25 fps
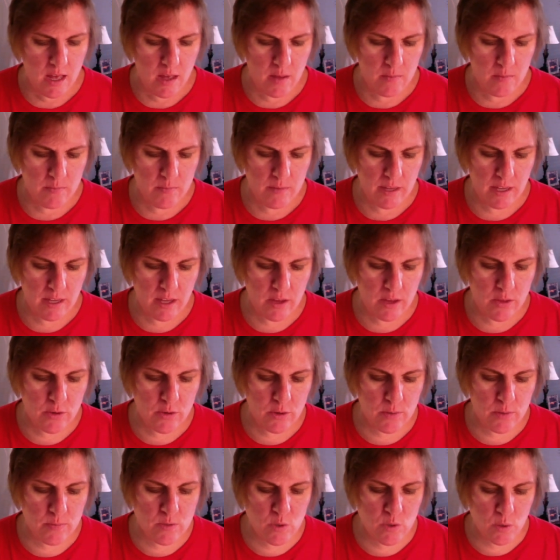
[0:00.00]
They go through
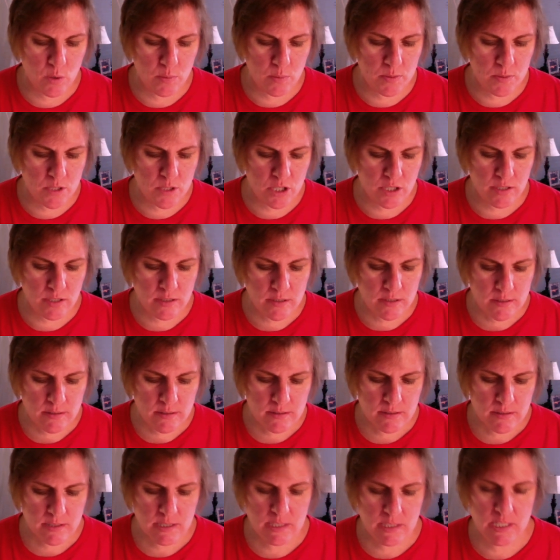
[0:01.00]
absorption,
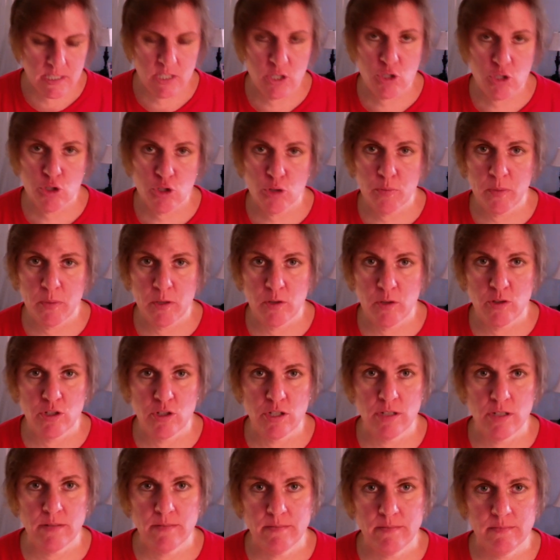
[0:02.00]

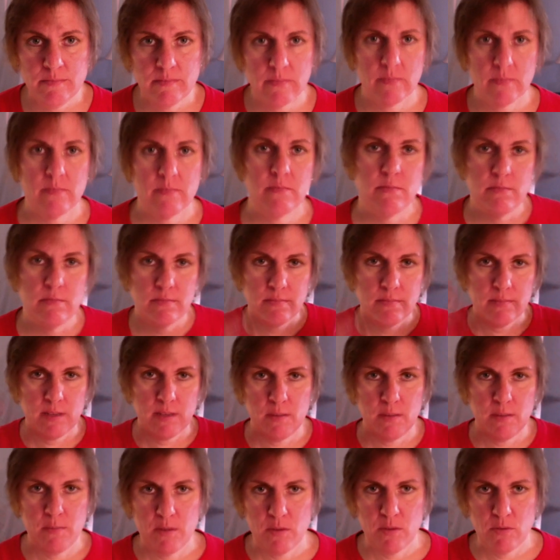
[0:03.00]
distribution,
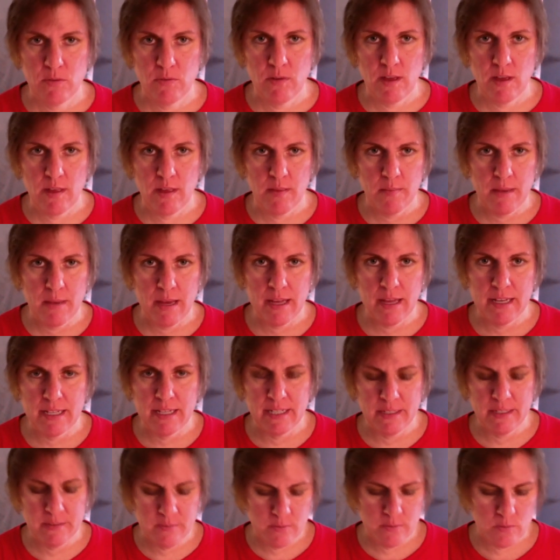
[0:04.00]
coming throughout the
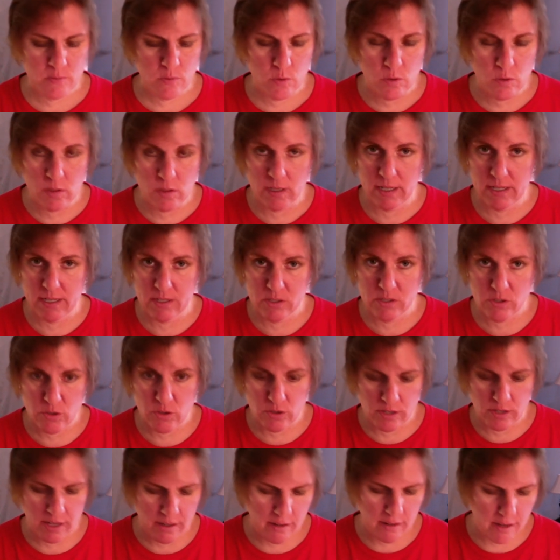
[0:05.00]
body or in a certain
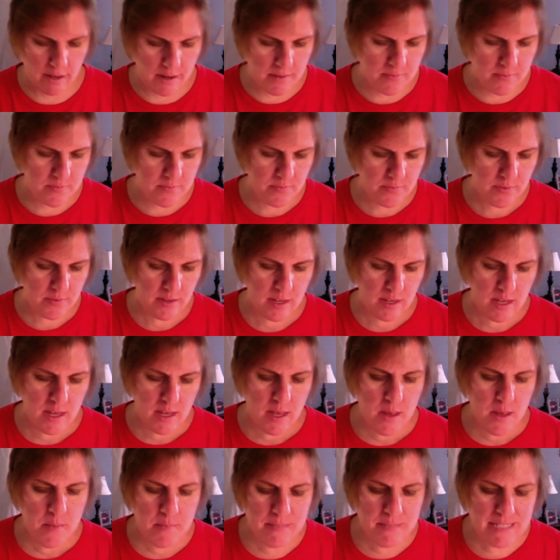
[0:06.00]
area,
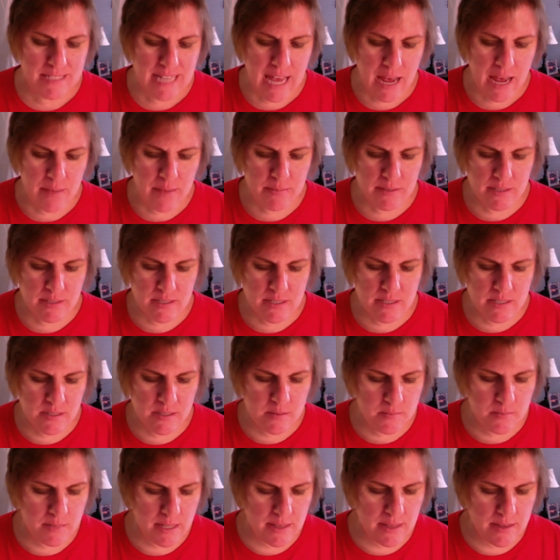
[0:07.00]

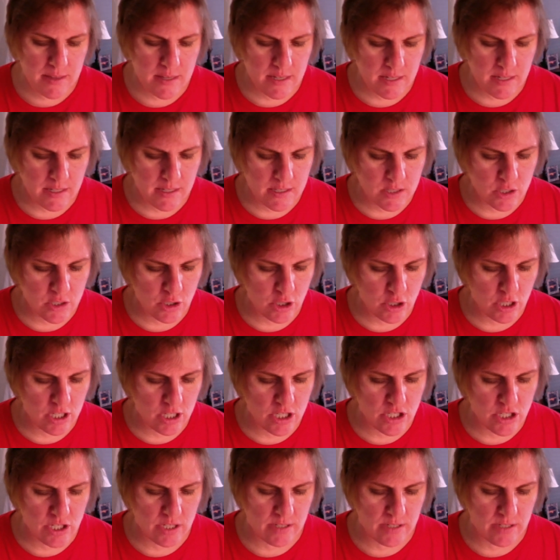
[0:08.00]
metabolism, and then
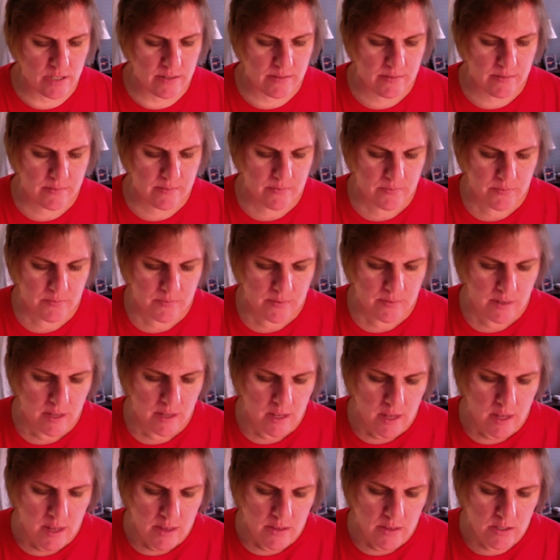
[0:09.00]
excretion.
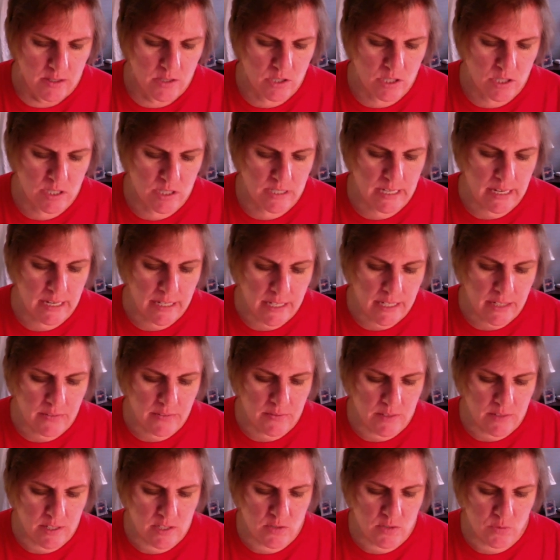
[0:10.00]
The study of
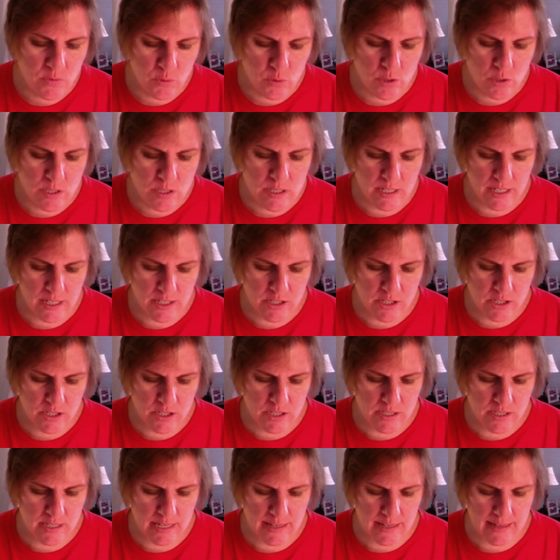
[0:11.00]
these 4 stages
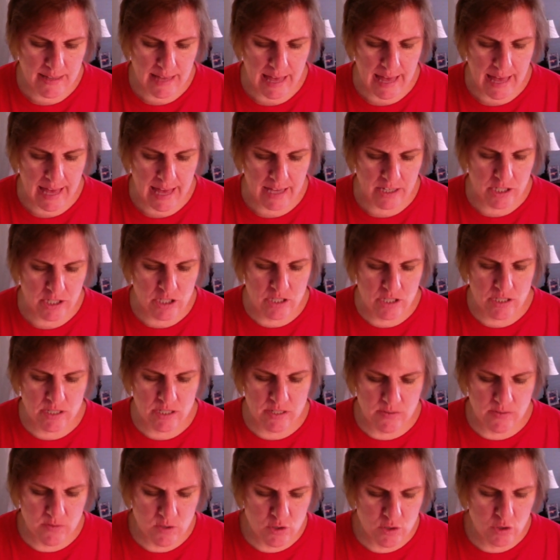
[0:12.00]
and the actions
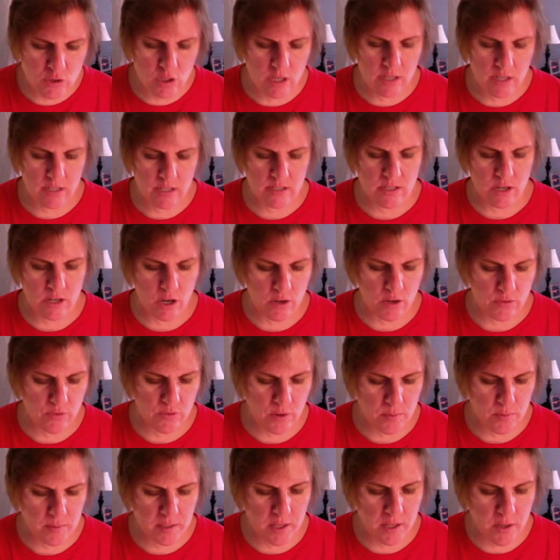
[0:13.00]
of the drugs are
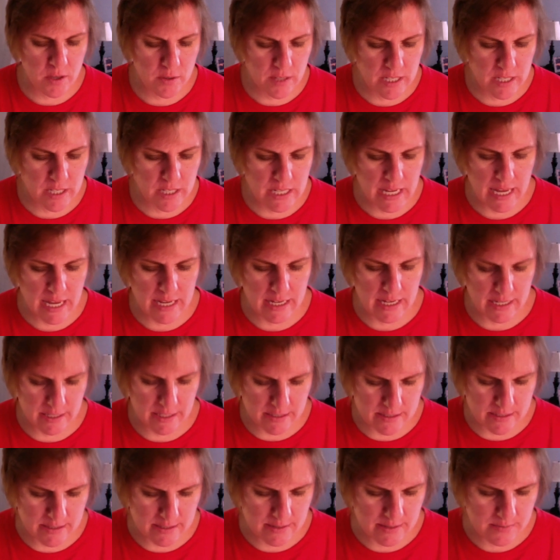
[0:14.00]
pharmacokinetics.